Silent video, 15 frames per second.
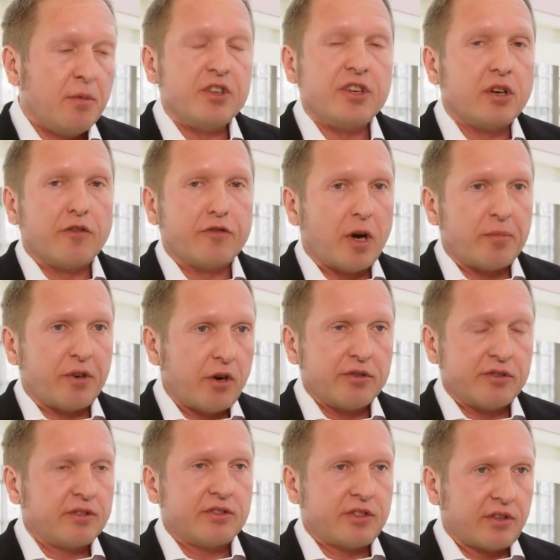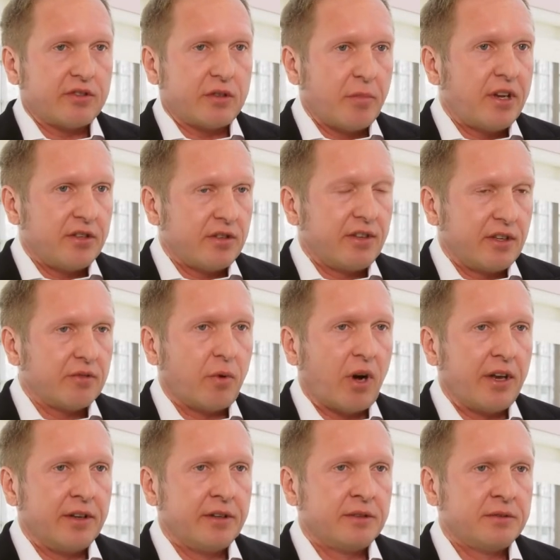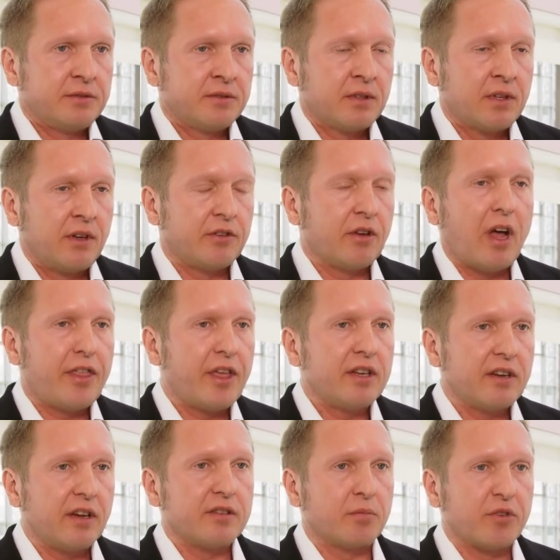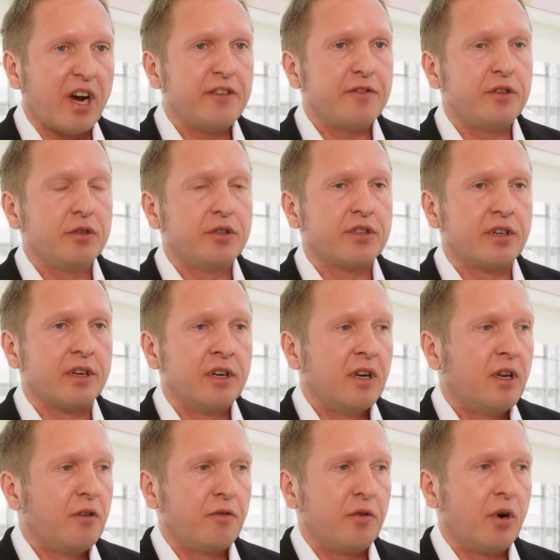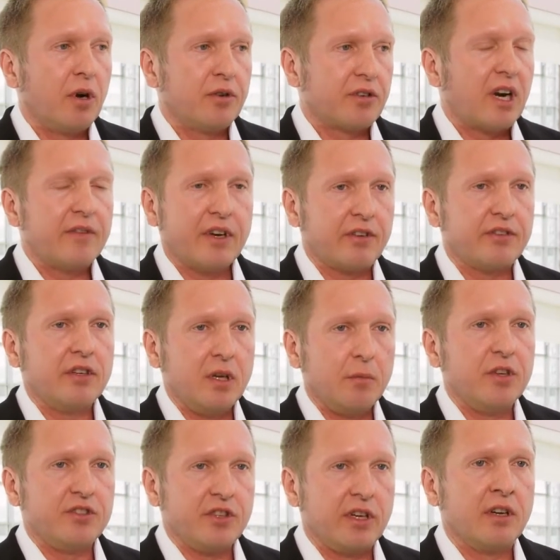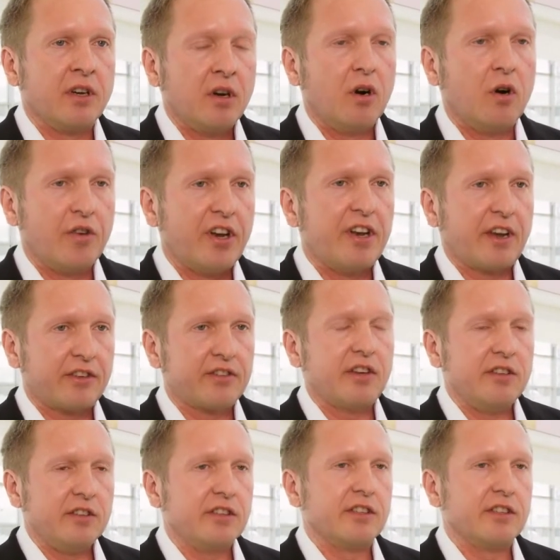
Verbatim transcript: imaging of fibrosis, just to mention this one. So I think there's a bright future for Trivaccine imaging over the next